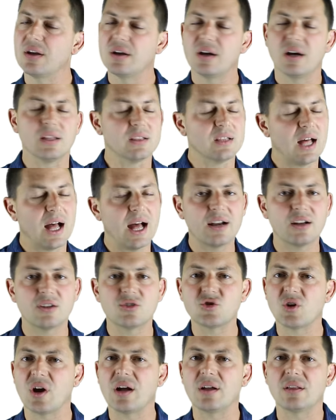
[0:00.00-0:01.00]
A lot
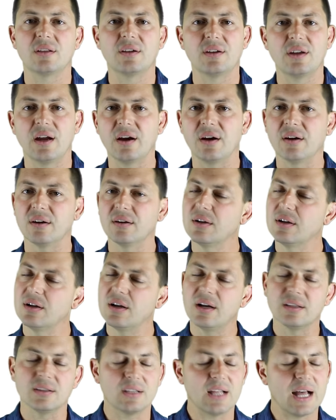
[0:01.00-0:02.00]
of trial and error,
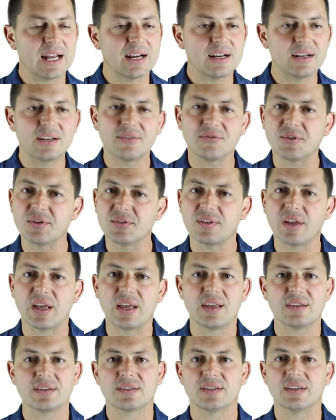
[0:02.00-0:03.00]
a lot of different
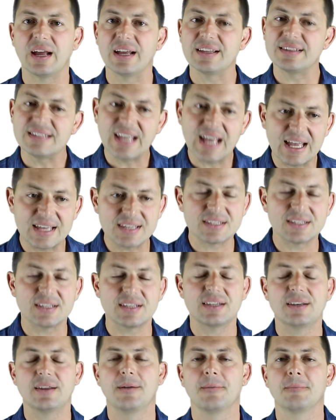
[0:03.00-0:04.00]
things that I
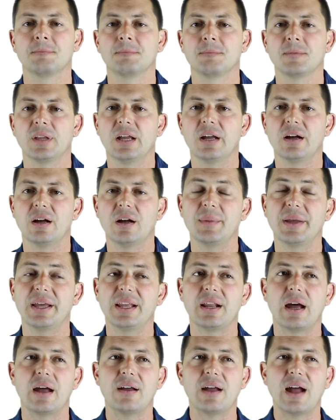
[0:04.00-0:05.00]
tested, um,
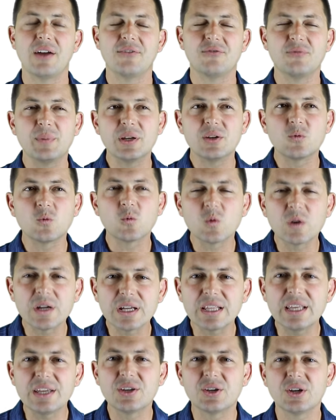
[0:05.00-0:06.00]
and I, have been
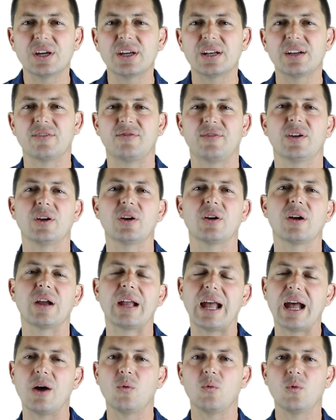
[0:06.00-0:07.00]
really good at
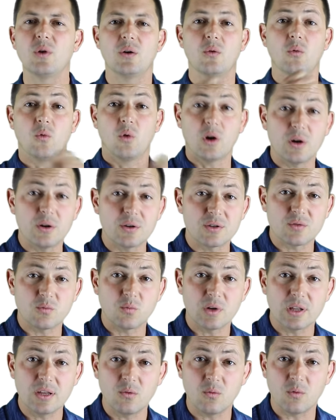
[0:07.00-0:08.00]
figuring out what works
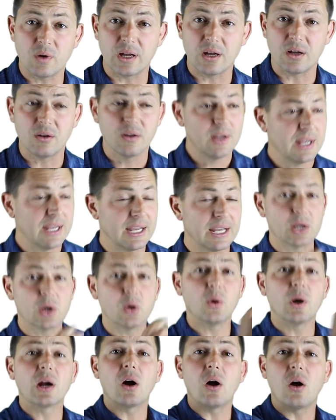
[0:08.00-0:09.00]
really well and
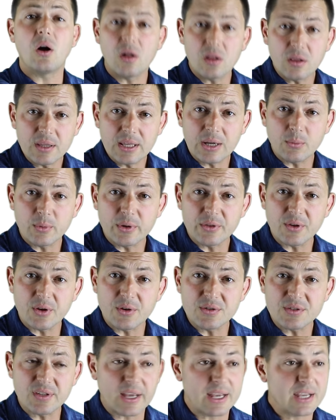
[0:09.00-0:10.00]
going all in with
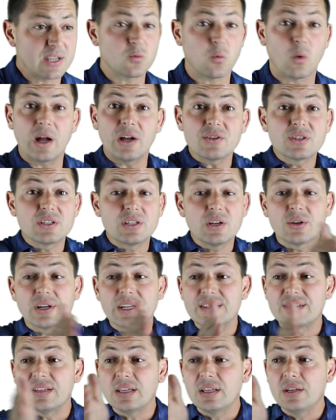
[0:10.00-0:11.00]
those things while still
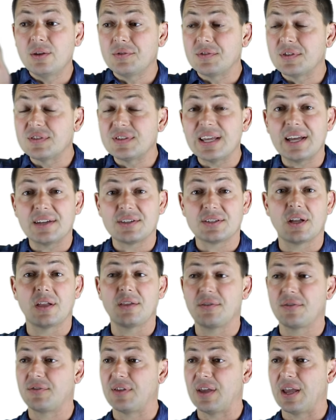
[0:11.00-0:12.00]
continuing to test
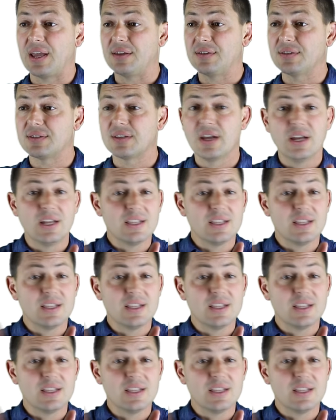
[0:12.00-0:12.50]
other things